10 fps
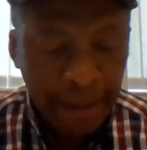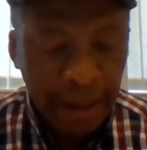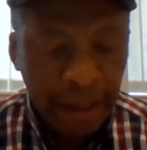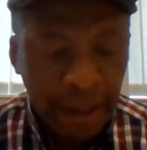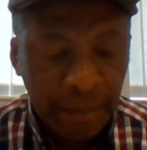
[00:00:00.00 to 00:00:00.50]

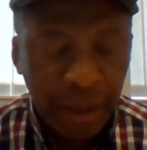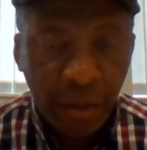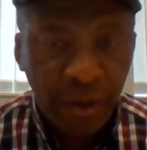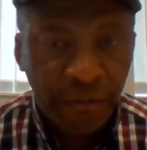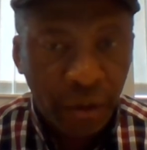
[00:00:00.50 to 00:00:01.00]
But I
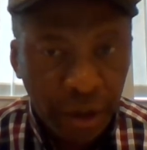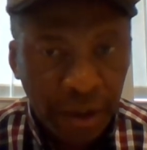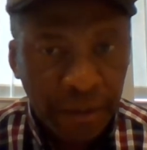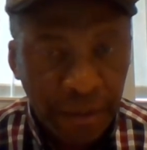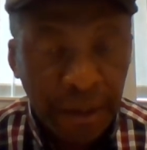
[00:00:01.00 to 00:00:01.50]
want to focus
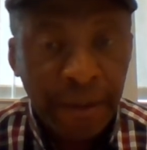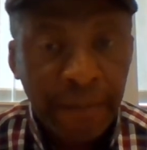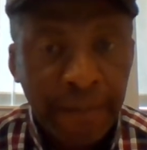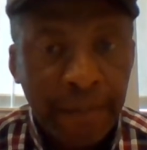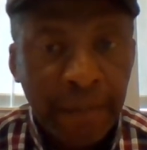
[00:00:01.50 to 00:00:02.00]
on three
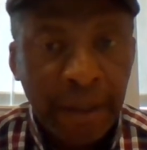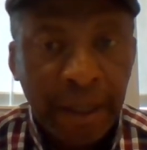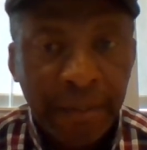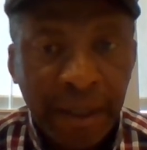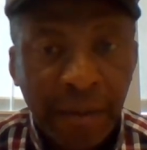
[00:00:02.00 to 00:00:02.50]

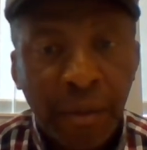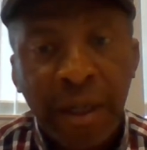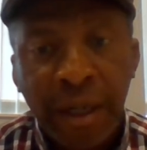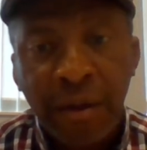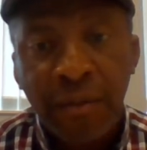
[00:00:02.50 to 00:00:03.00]
that are
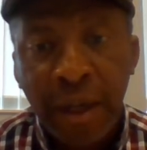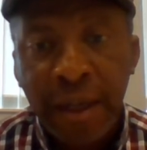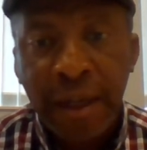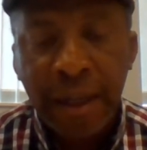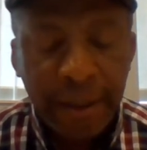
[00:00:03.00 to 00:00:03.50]
running out of
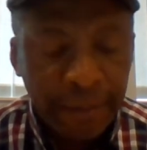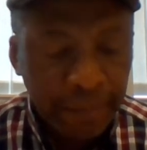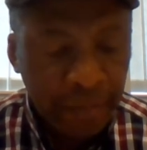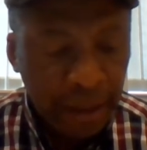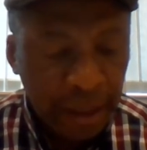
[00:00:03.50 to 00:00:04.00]
Wakenagun
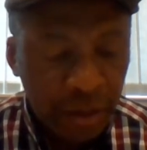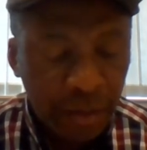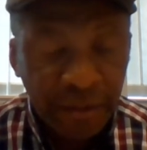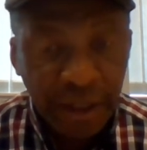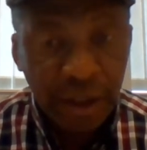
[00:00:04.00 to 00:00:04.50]
to
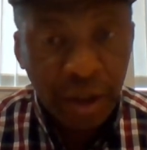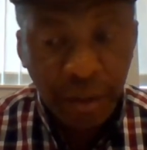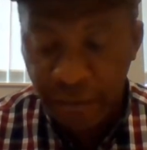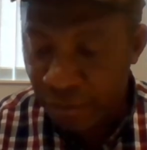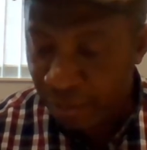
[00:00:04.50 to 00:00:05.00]
provide
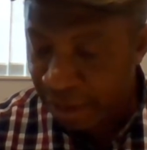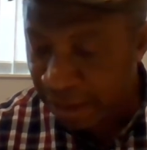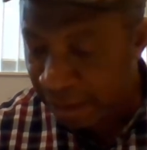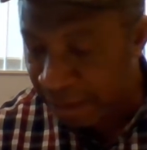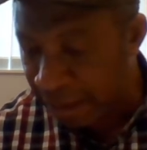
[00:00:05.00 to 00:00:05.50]
support for
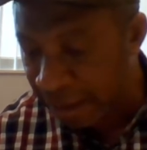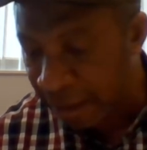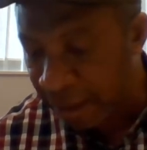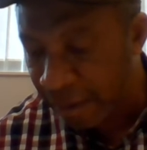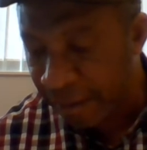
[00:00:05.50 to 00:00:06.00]
businesses in the
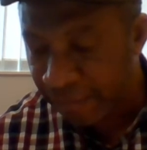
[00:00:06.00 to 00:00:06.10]
area.